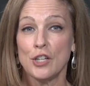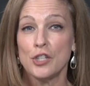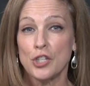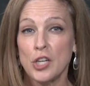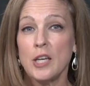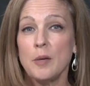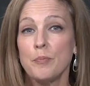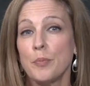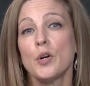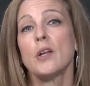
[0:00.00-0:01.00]

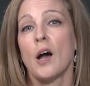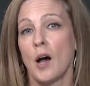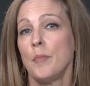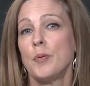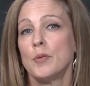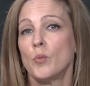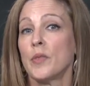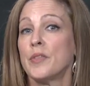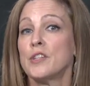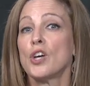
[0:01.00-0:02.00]
She put up
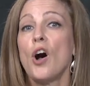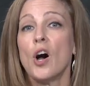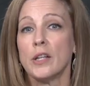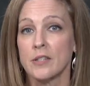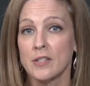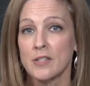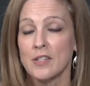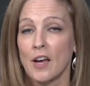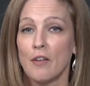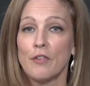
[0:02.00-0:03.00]
with the
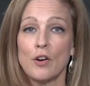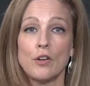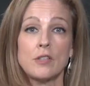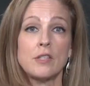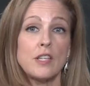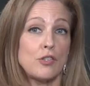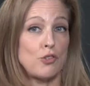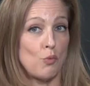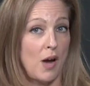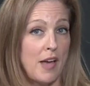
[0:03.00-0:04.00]
taunts of her
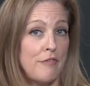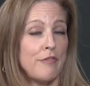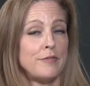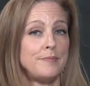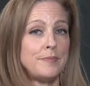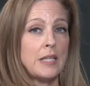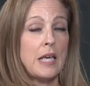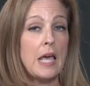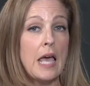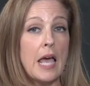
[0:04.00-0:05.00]
sister wife,
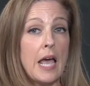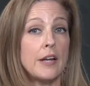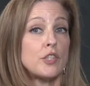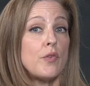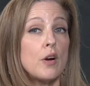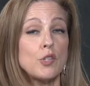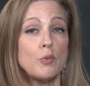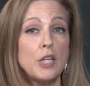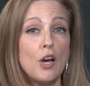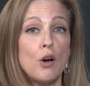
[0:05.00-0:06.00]
and as far as
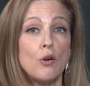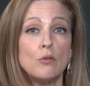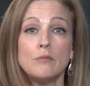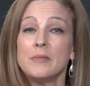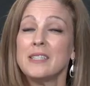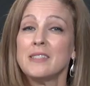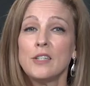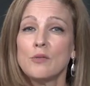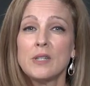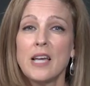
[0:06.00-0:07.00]
we know,
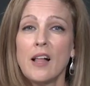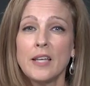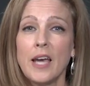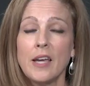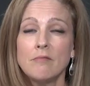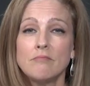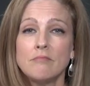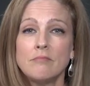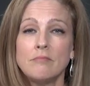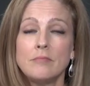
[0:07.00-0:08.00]
didn't retaliate.
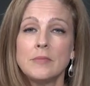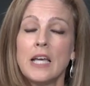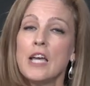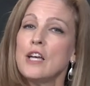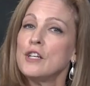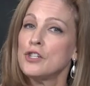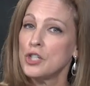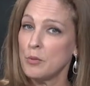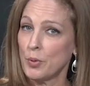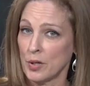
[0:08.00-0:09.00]

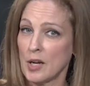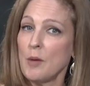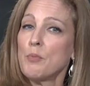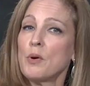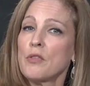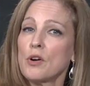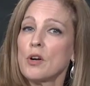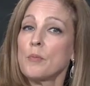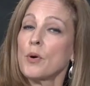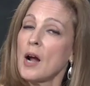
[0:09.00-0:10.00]
She put up with
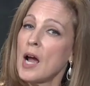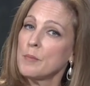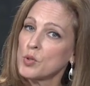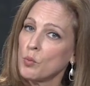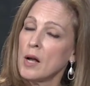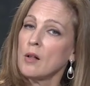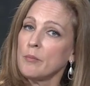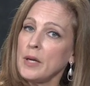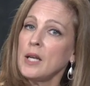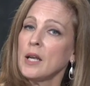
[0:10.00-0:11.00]
her perhaps
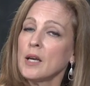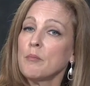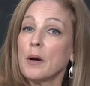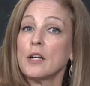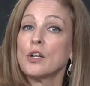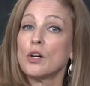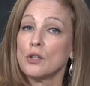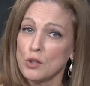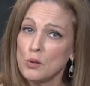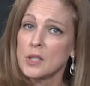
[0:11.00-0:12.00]
well-meaning but
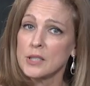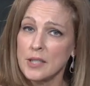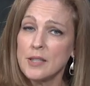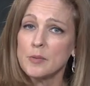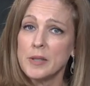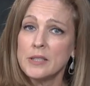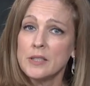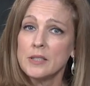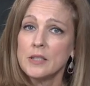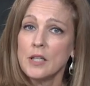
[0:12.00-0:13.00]
clueless husband,